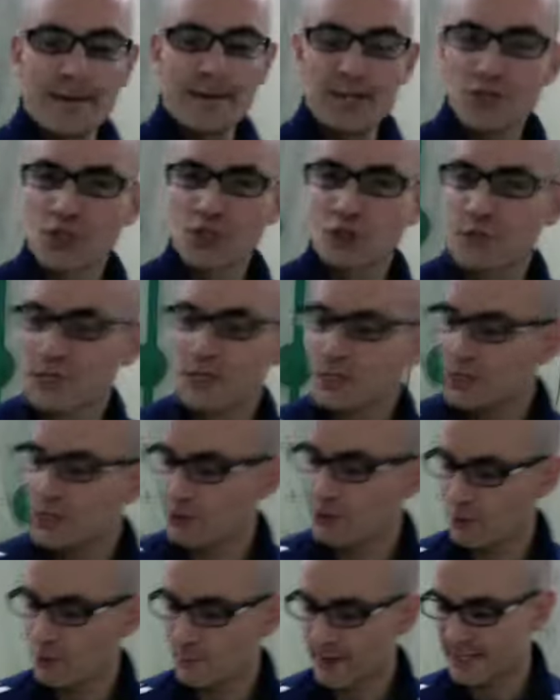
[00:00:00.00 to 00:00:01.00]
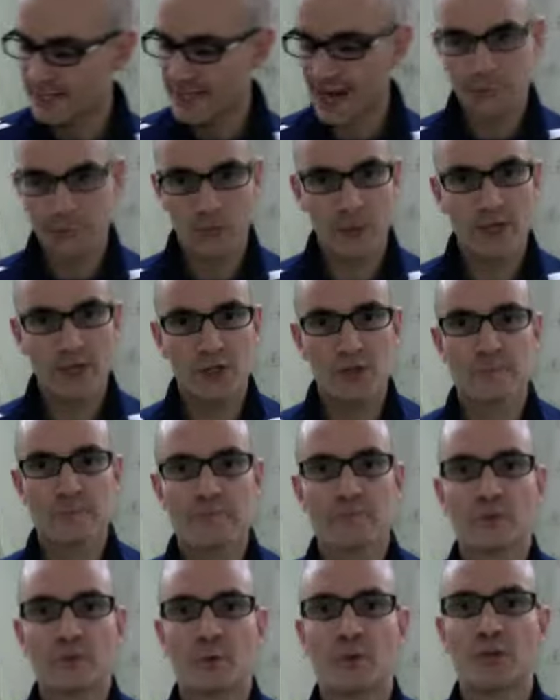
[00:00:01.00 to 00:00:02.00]
pitching wedge here, or my gap wedge,
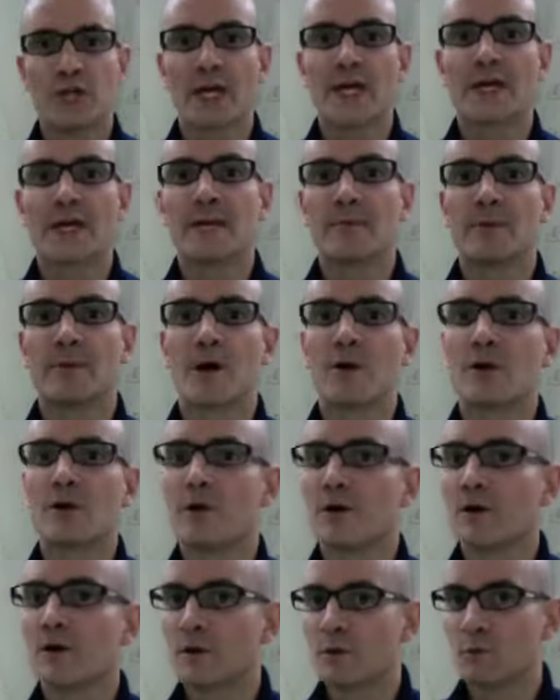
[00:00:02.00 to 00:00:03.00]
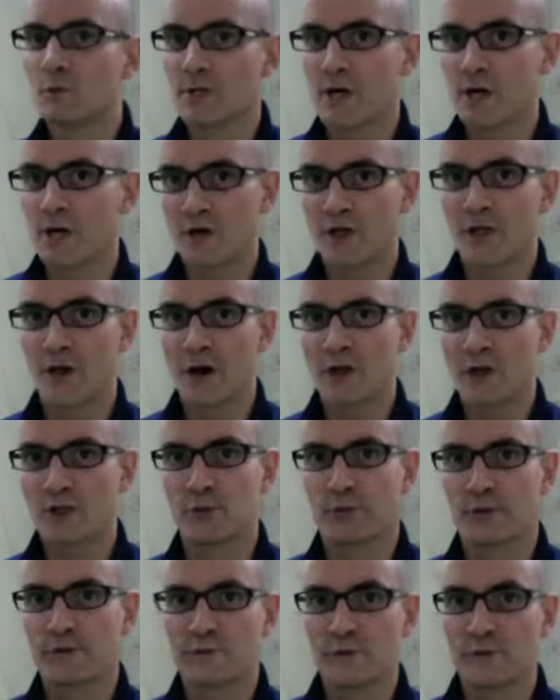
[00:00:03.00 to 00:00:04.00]
which I hit about 100 yards
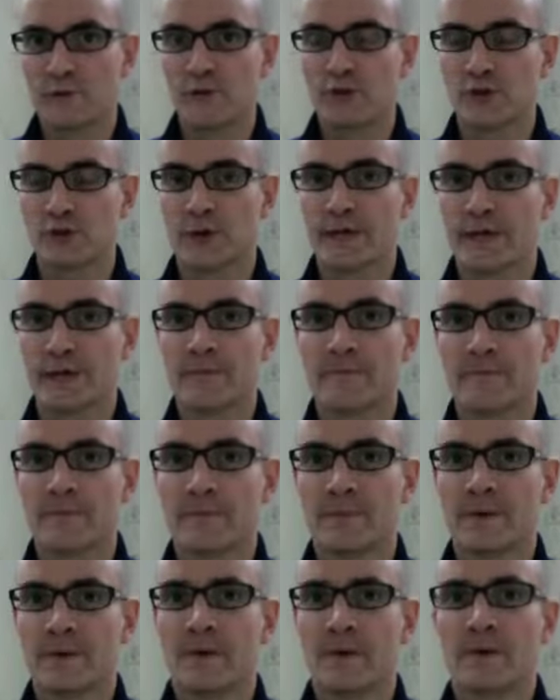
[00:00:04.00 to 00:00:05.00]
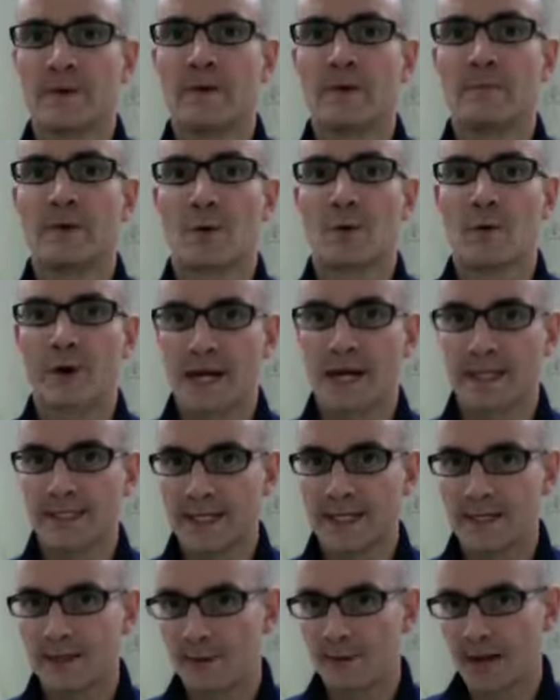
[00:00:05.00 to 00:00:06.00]
with a full swing. But when I
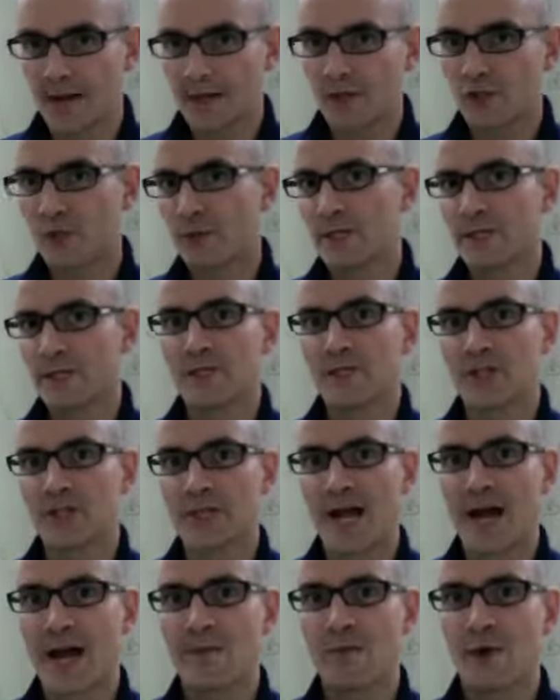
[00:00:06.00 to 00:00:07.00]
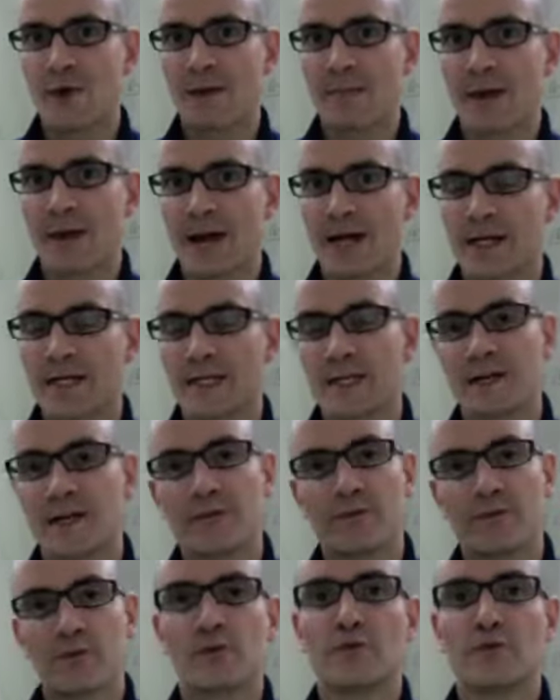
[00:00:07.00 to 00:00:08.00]
take a backswing to just halfway back and then a
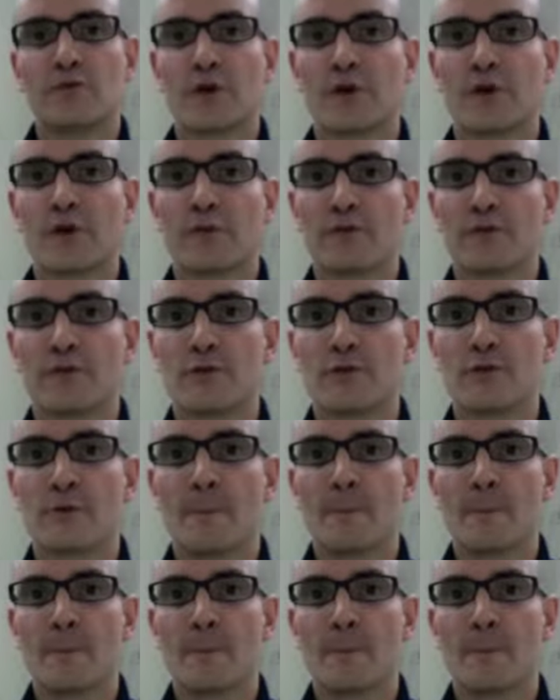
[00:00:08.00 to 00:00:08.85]
full follow-through,